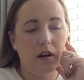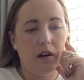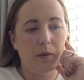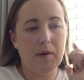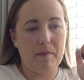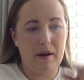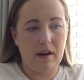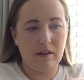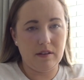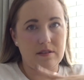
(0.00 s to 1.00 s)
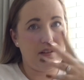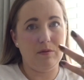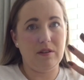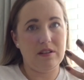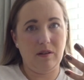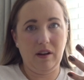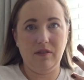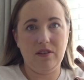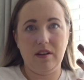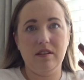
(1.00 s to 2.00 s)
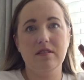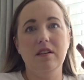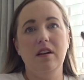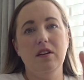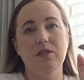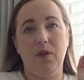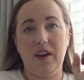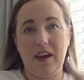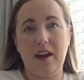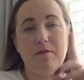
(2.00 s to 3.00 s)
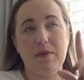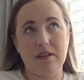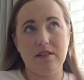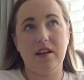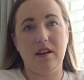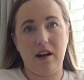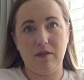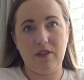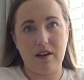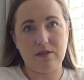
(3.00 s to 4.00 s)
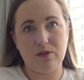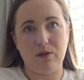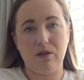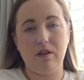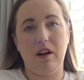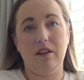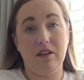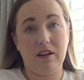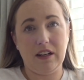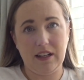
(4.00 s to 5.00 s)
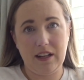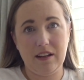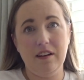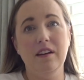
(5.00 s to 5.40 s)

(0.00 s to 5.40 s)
I went back and said, well, they don't have this. So they gave me a tin out of their stock, and luckily,